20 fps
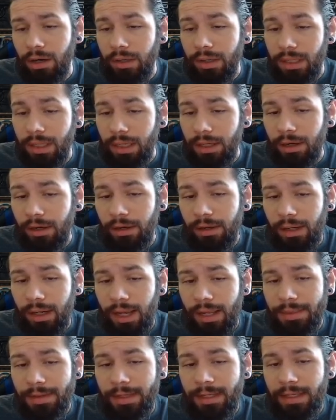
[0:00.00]
gear.
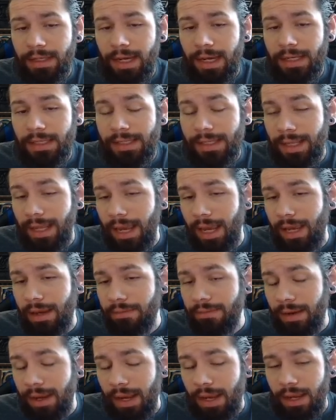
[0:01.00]
And then it has
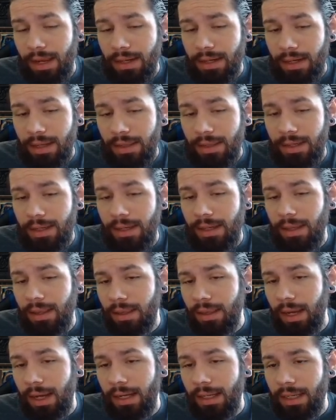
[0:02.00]
life and the
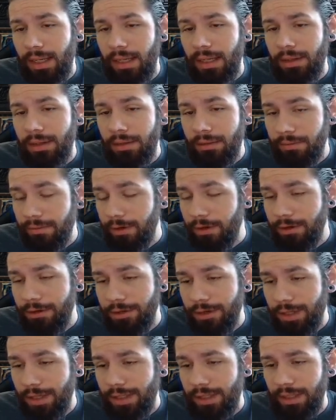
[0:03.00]
lightning
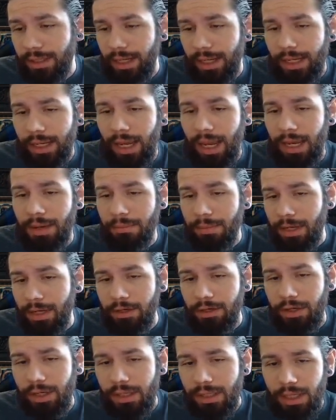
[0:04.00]
conversion, like I
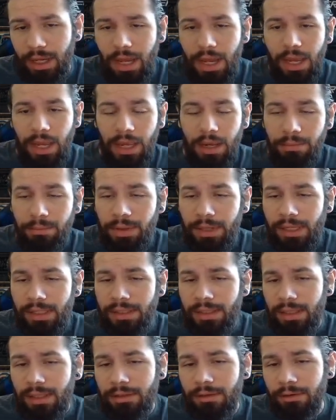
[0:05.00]
mentioned.
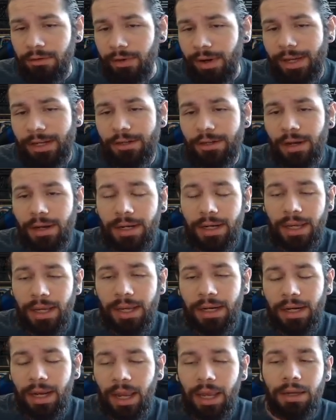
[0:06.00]
Implicit to rage on
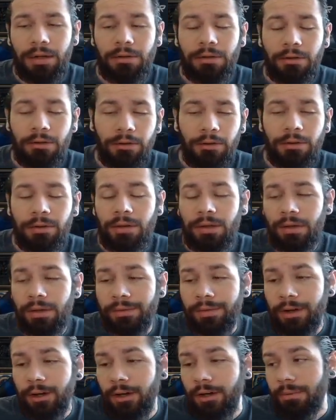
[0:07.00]
hit and cold
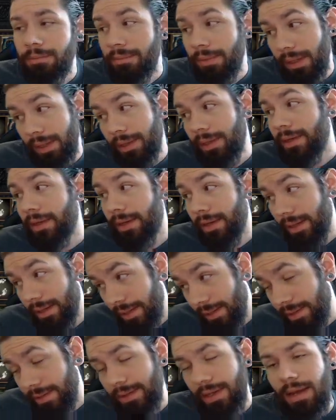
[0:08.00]
convert,
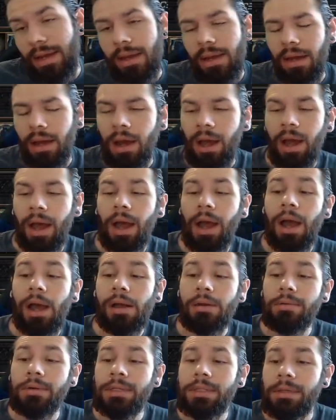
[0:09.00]
because
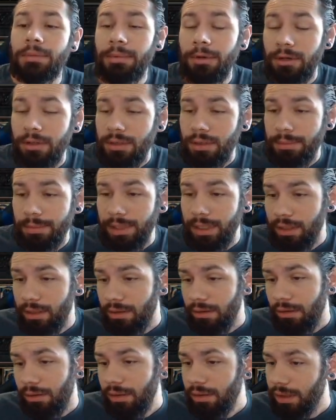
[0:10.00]
I was supposed to be
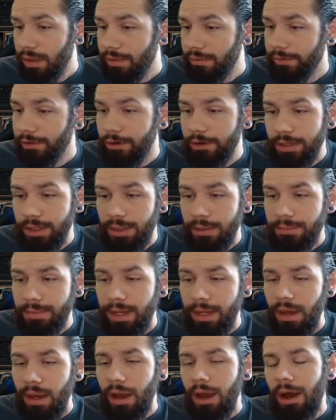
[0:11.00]
cold converting.
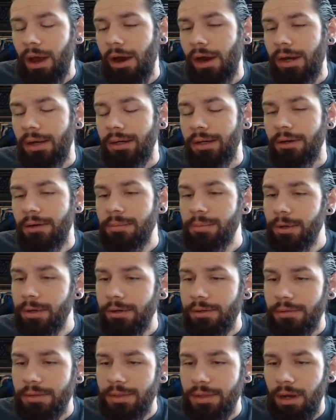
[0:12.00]
Our new
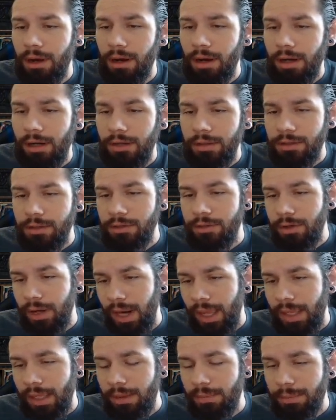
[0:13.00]
boots are
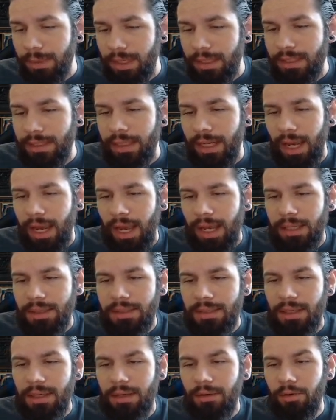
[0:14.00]
strength, big
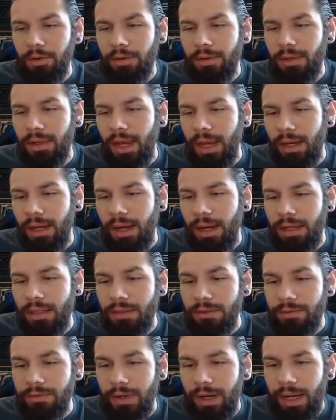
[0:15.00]
stats,
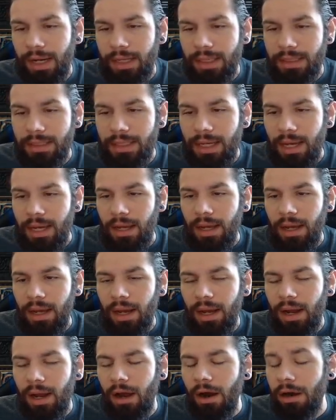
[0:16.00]
chaos res,
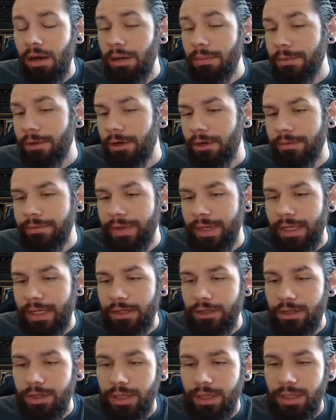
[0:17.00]
armor
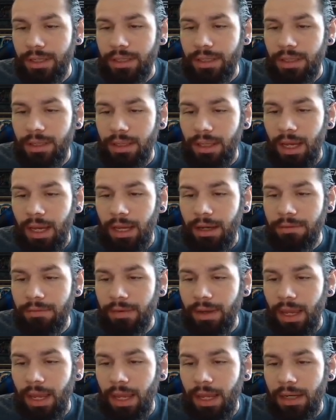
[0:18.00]
evasion,
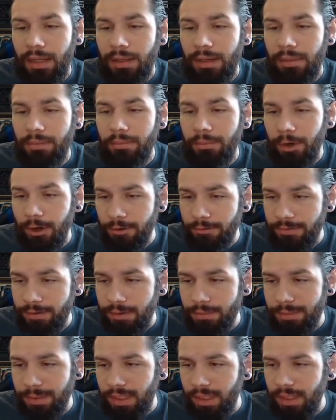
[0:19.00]
life, and move
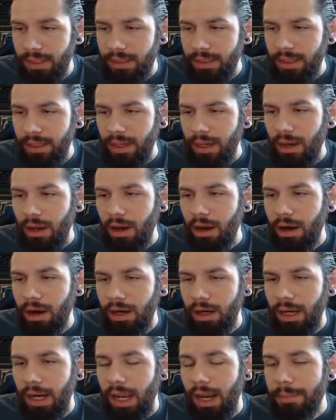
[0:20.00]
speed.
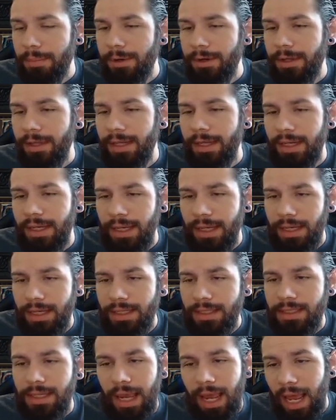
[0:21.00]
Our amulet
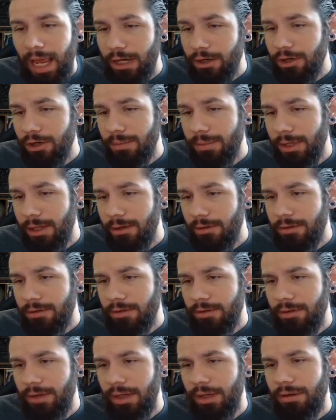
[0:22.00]
is attributes,
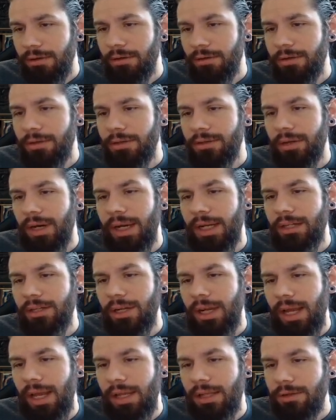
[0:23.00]
critical strike
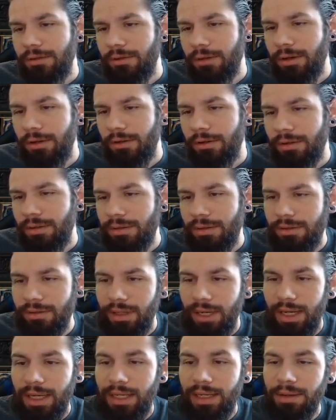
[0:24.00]
chance, critical
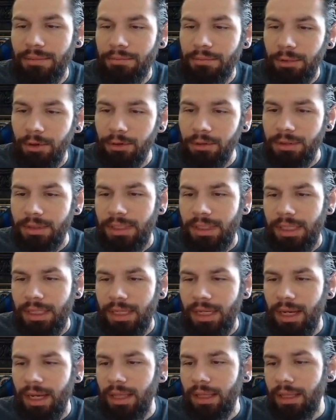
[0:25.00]
strike
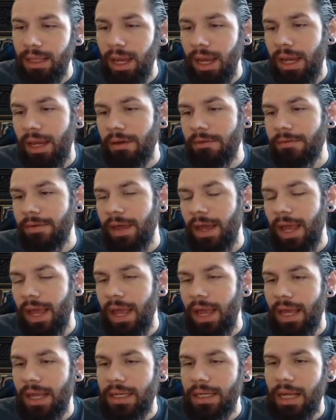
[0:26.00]
multi, life,
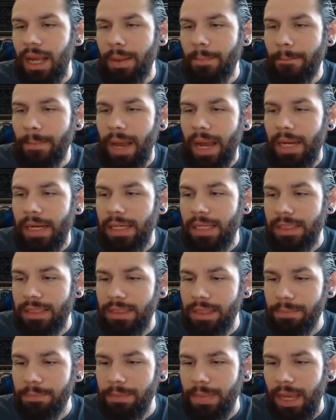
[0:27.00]
and
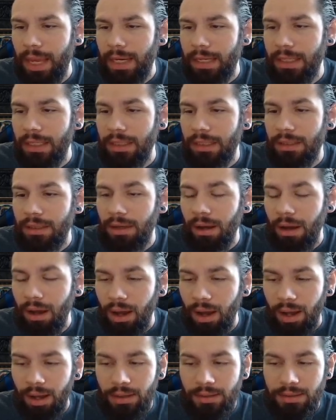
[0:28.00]
minus mana
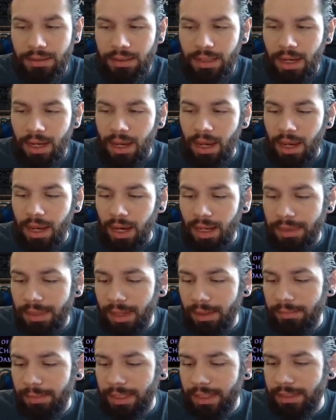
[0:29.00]
cost. And
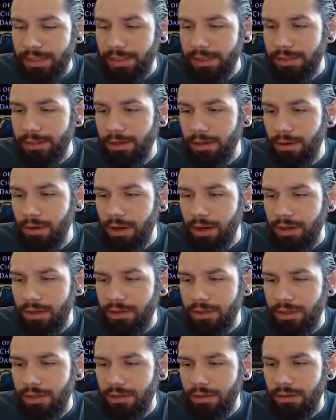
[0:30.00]
that makes it so our
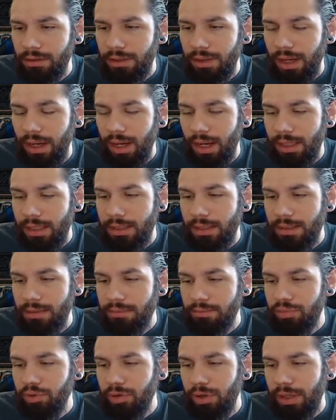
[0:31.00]
shield
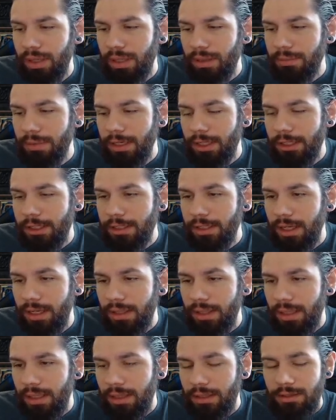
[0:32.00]
cost pretty much
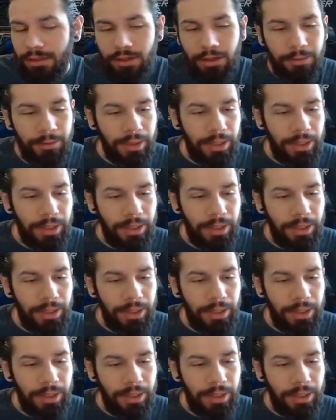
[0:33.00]
nothing, so we